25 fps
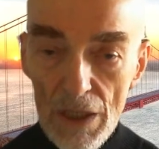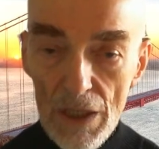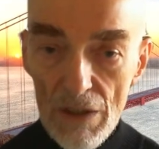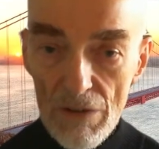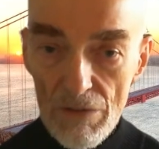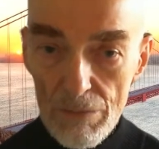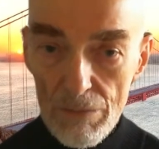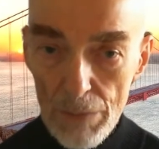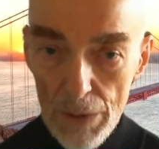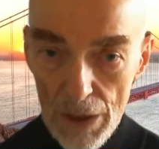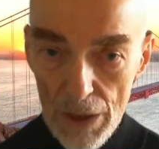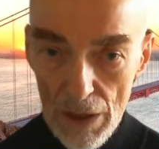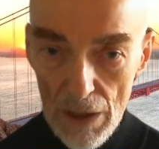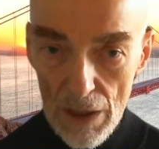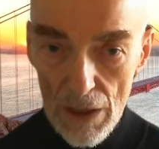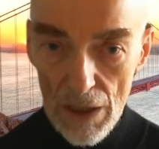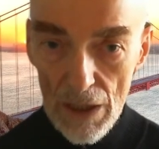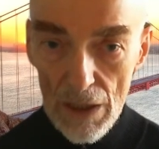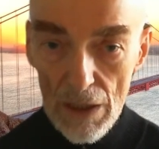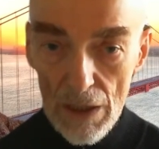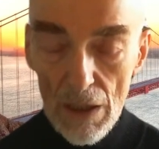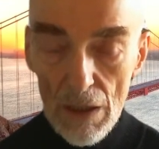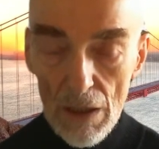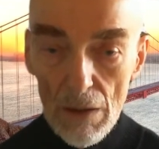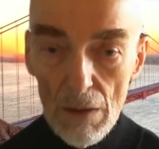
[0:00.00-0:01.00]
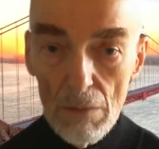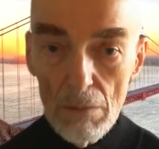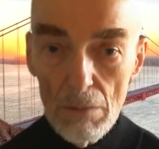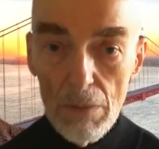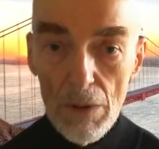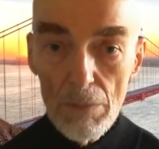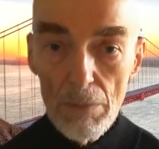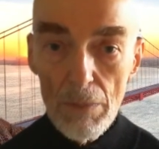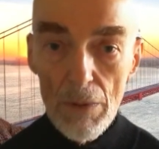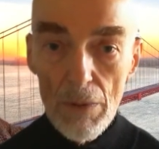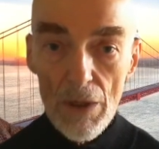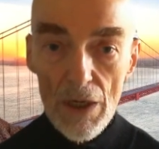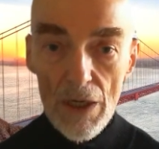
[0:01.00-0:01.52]
FBI,
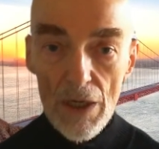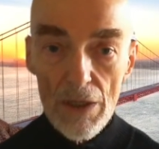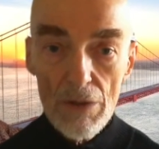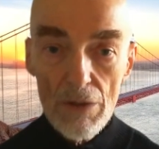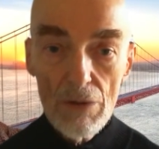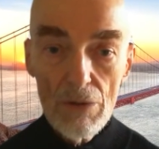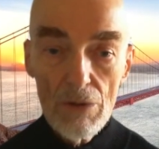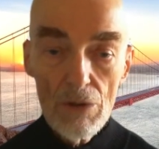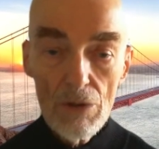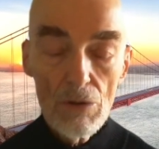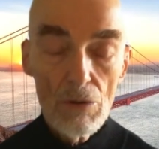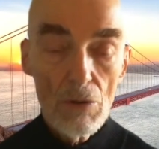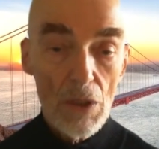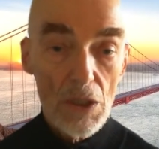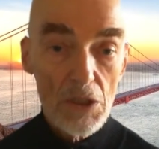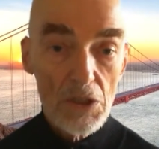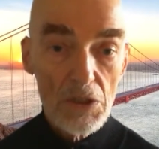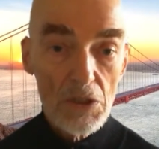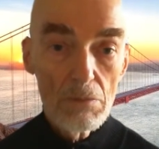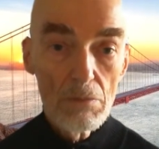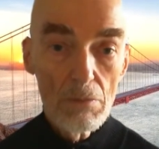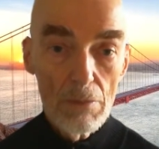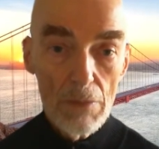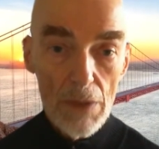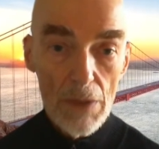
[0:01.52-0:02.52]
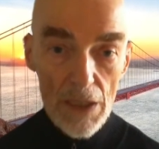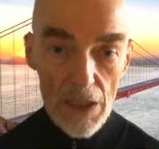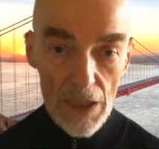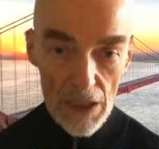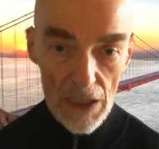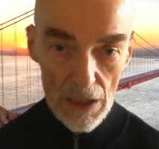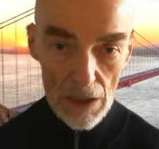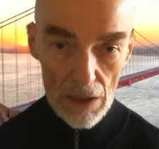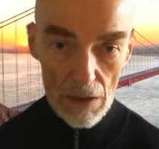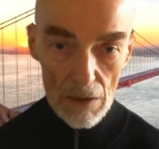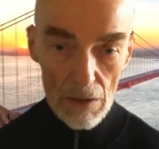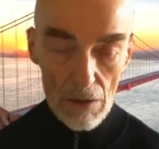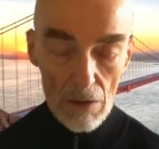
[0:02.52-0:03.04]
but by the US
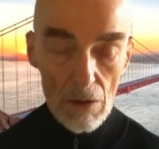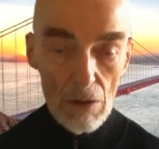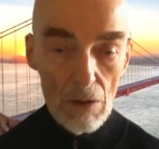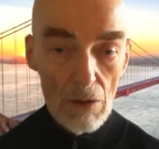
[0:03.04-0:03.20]
media.